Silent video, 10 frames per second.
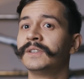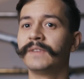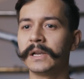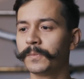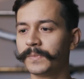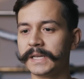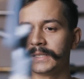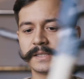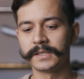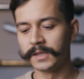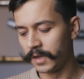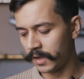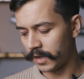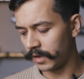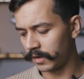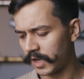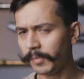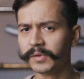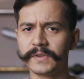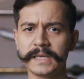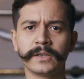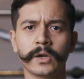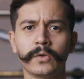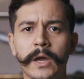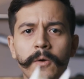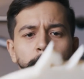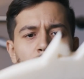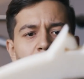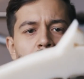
developed this a couple of years ago now.